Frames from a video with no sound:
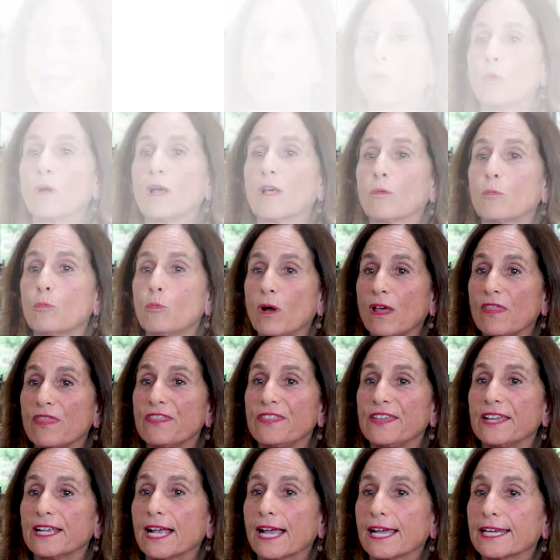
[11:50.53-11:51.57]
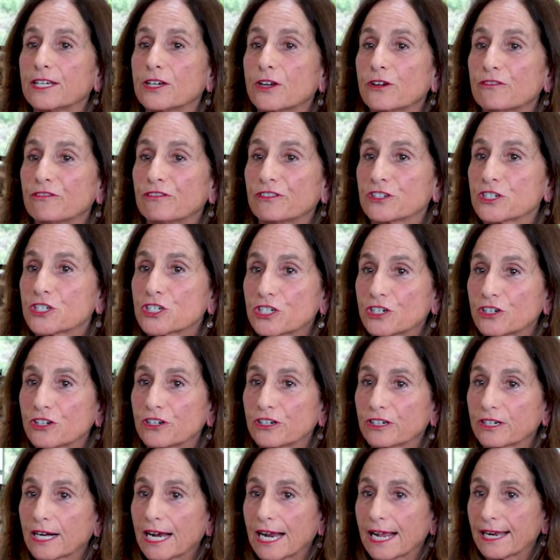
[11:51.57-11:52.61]
Well, one thing I know for
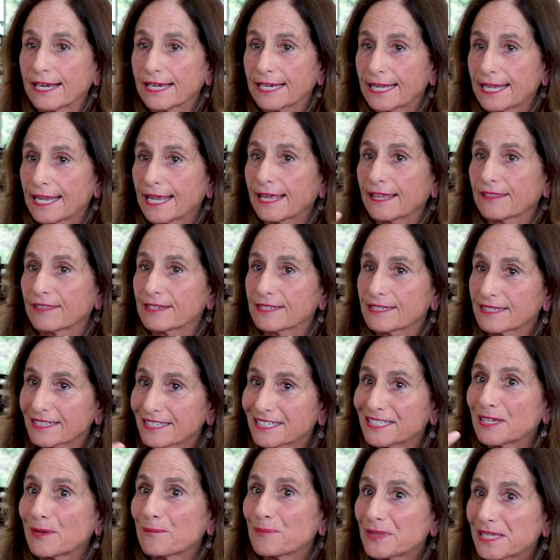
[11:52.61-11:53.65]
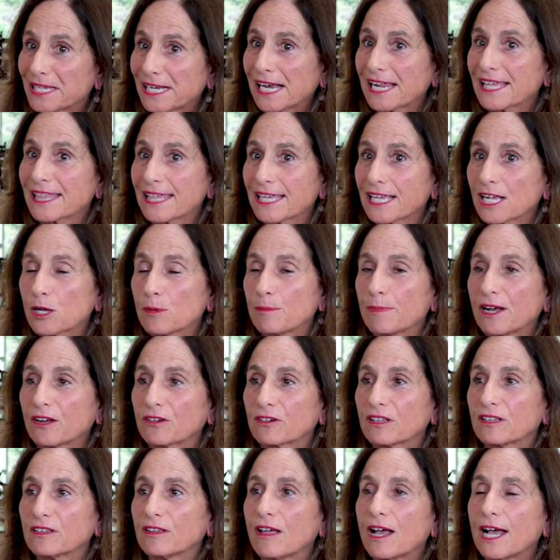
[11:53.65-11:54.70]
sure, and again, this is something I think about
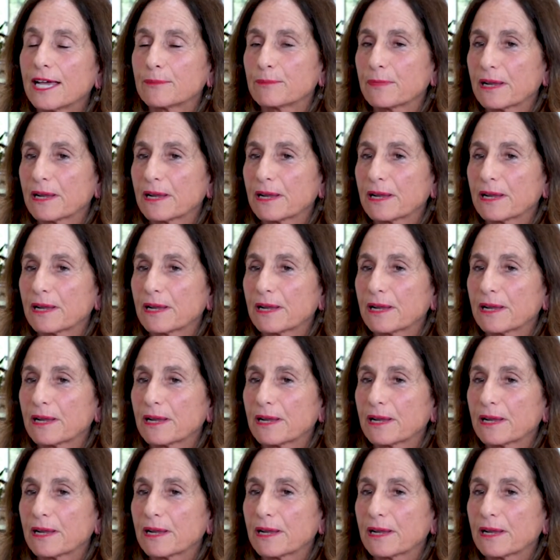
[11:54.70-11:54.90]
a lot.